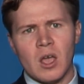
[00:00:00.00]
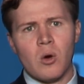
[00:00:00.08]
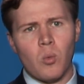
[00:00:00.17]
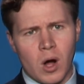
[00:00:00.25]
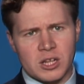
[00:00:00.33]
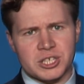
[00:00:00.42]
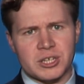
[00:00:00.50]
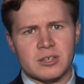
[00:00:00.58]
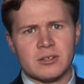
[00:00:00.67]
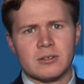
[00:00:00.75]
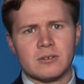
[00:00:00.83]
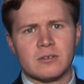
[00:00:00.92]
Watch it,
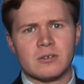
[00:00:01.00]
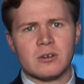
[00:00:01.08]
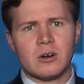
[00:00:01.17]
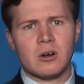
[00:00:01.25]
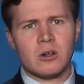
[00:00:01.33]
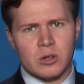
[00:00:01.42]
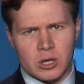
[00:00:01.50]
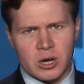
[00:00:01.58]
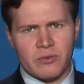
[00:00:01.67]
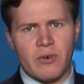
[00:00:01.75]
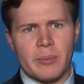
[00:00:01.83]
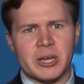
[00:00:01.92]

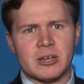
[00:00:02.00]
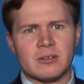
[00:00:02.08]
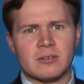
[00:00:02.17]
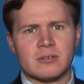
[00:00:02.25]
learn from it,